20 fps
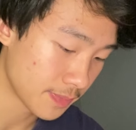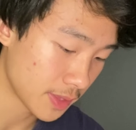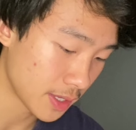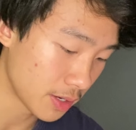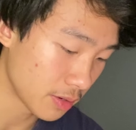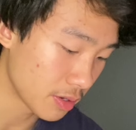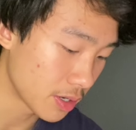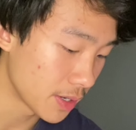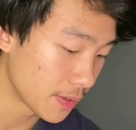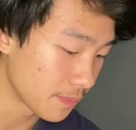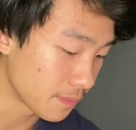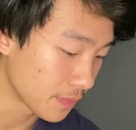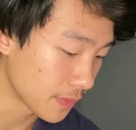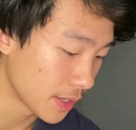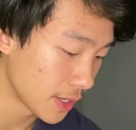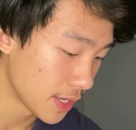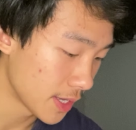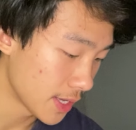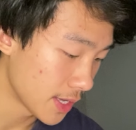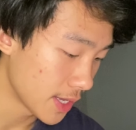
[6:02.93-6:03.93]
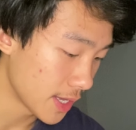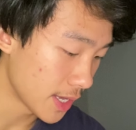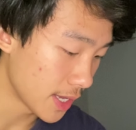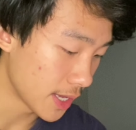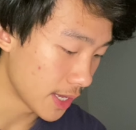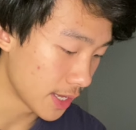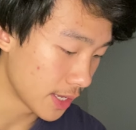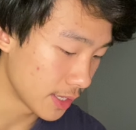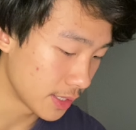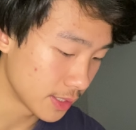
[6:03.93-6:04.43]
Okay,
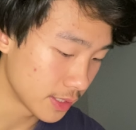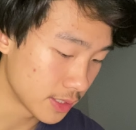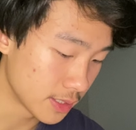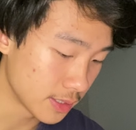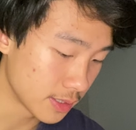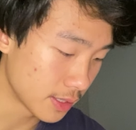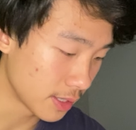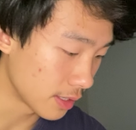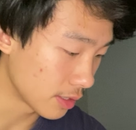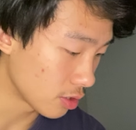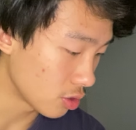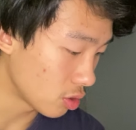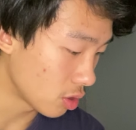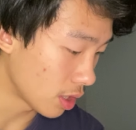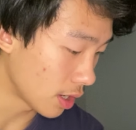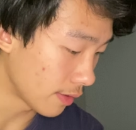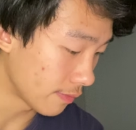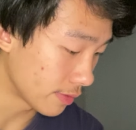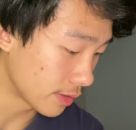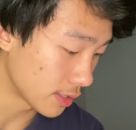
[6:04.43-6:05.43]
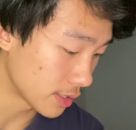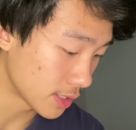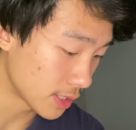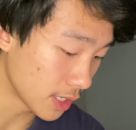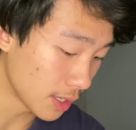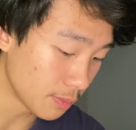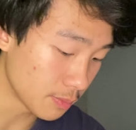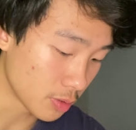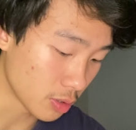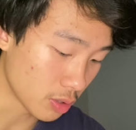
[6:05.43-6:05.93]
and then you have the
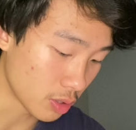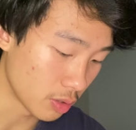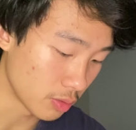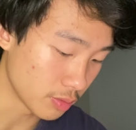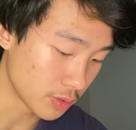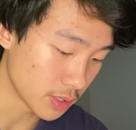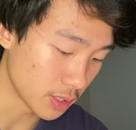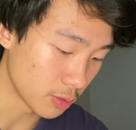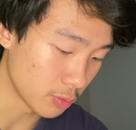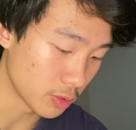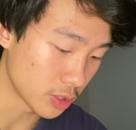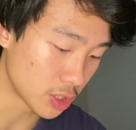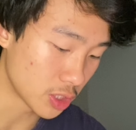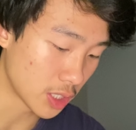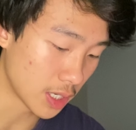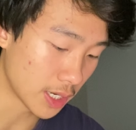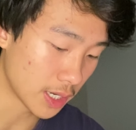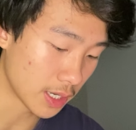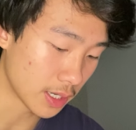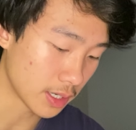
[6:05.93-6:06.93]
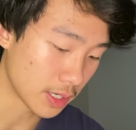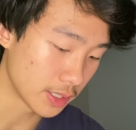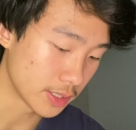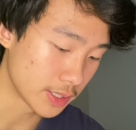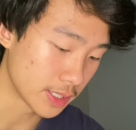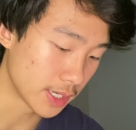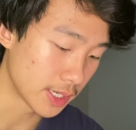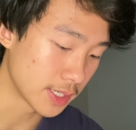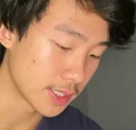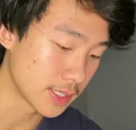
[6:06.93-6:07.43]
submucosa, which
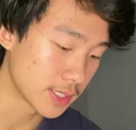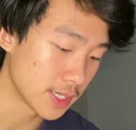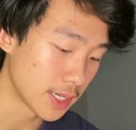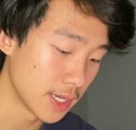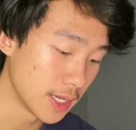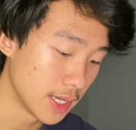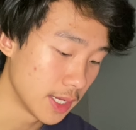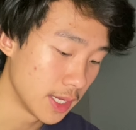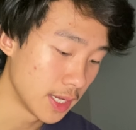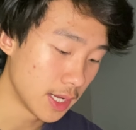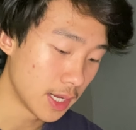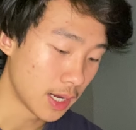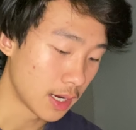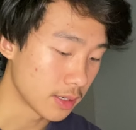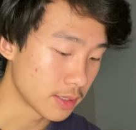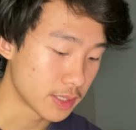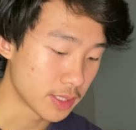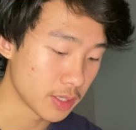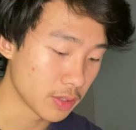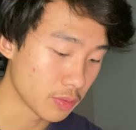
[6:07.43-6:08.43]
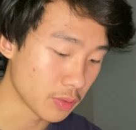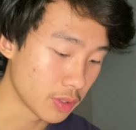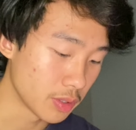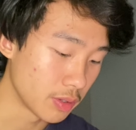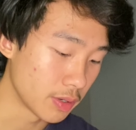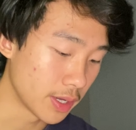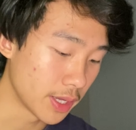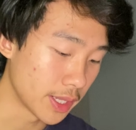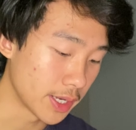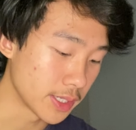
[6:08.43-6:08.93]
contains the
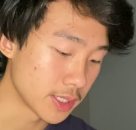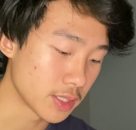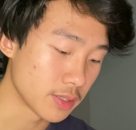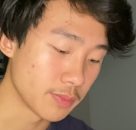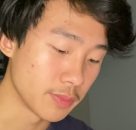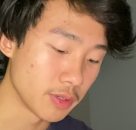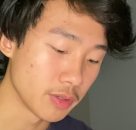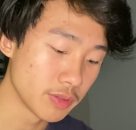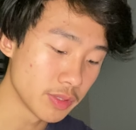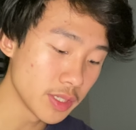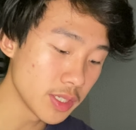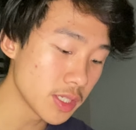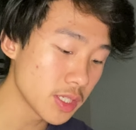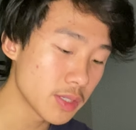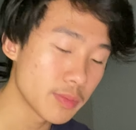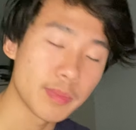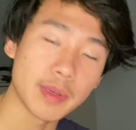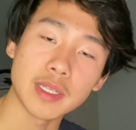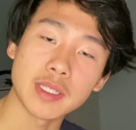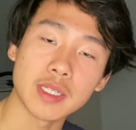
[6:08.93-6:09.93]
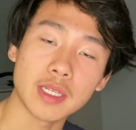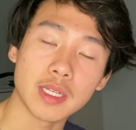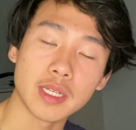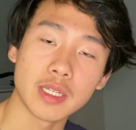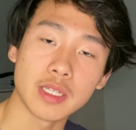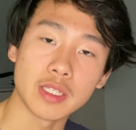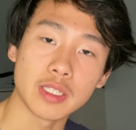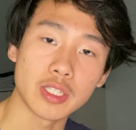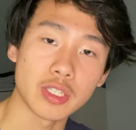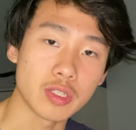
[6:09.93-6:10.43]
arterial anastomosis.
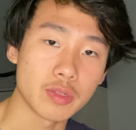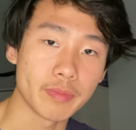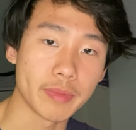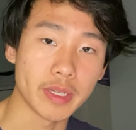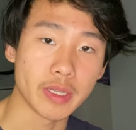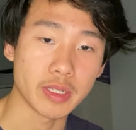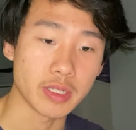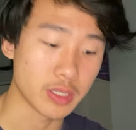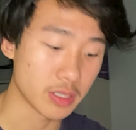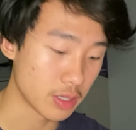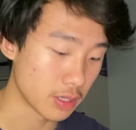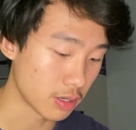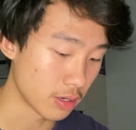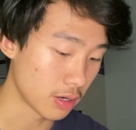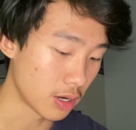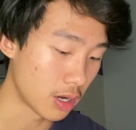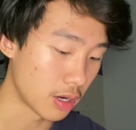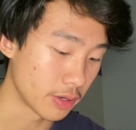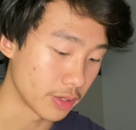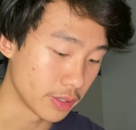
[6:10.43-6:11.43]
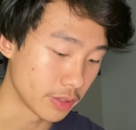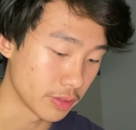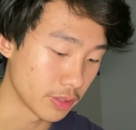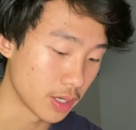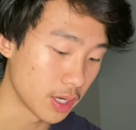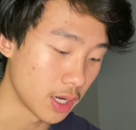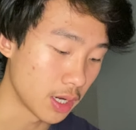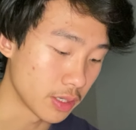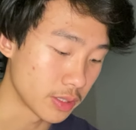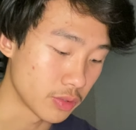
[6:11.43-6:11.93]
Basically, it just means there are
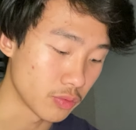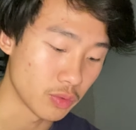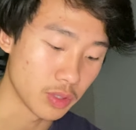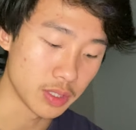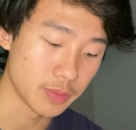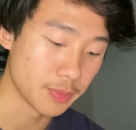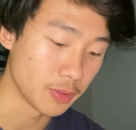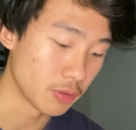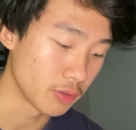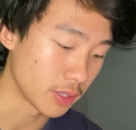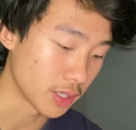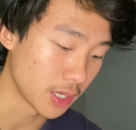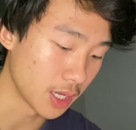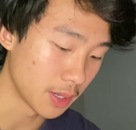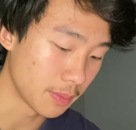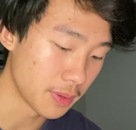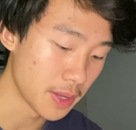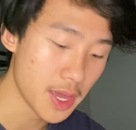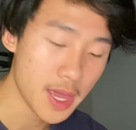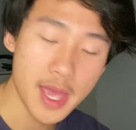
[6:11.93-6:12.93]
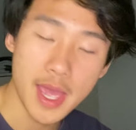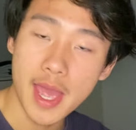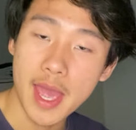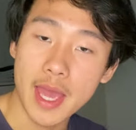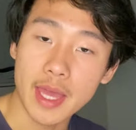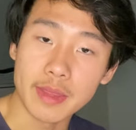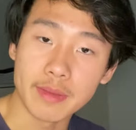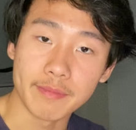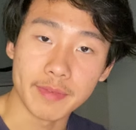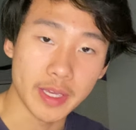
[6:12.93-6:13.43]
arteries building up,
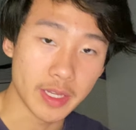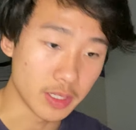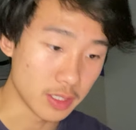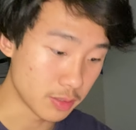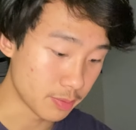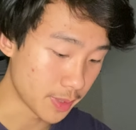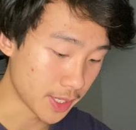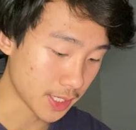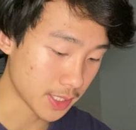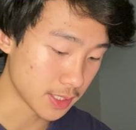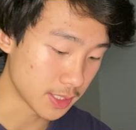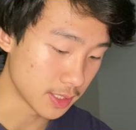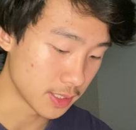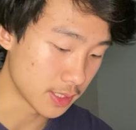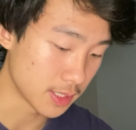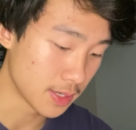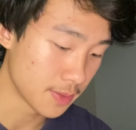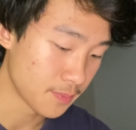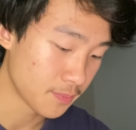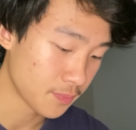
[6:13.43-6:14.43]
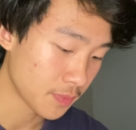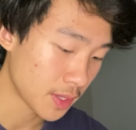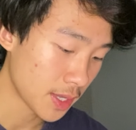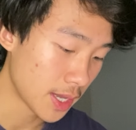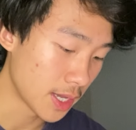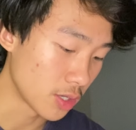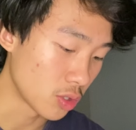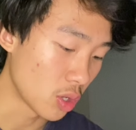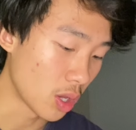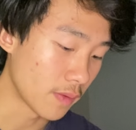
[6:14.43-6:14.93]
and the venous plexus.
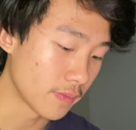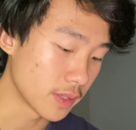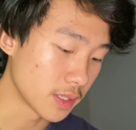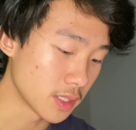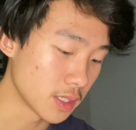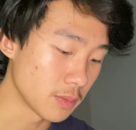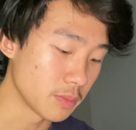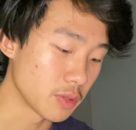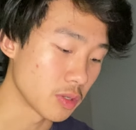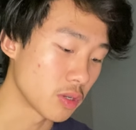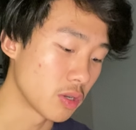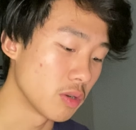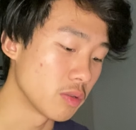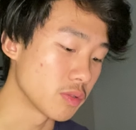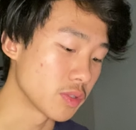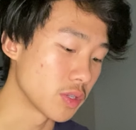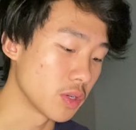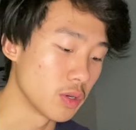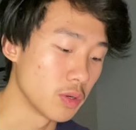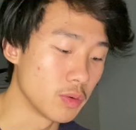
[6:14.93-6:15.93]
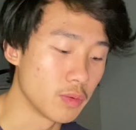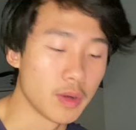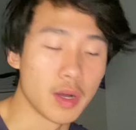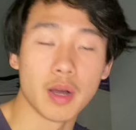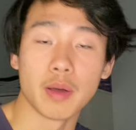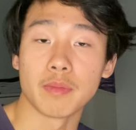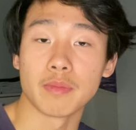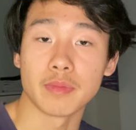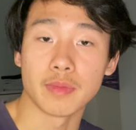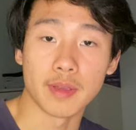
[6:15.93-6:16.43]
And you have the
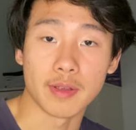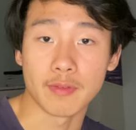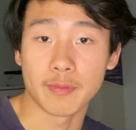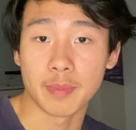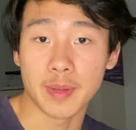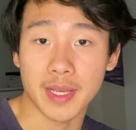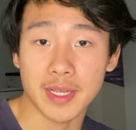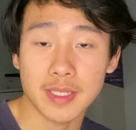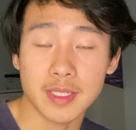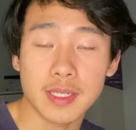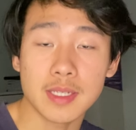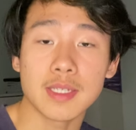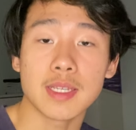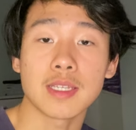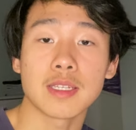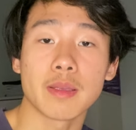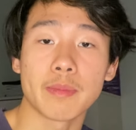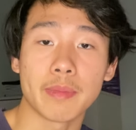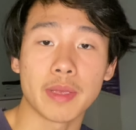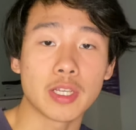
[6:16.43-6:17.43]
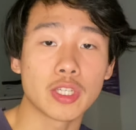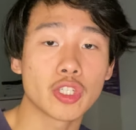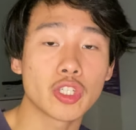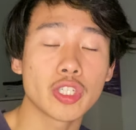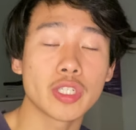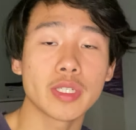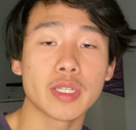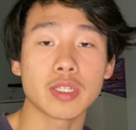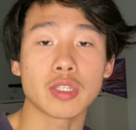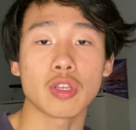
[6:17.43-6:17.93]
submucosal nerve plexus, as I
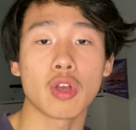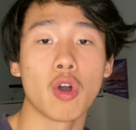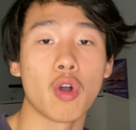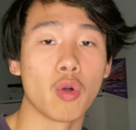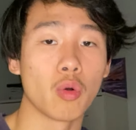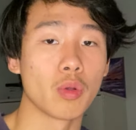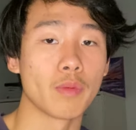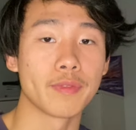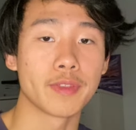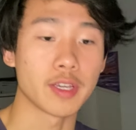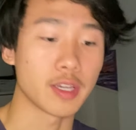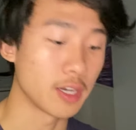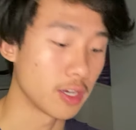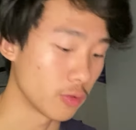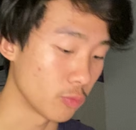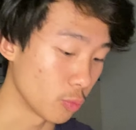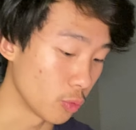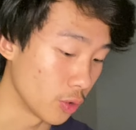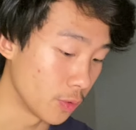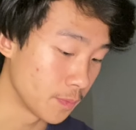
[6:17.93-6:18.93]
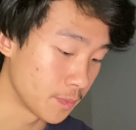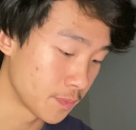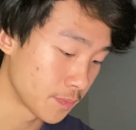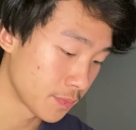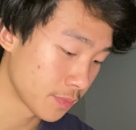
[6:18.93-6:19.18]
mentioned, as all of the gut wall.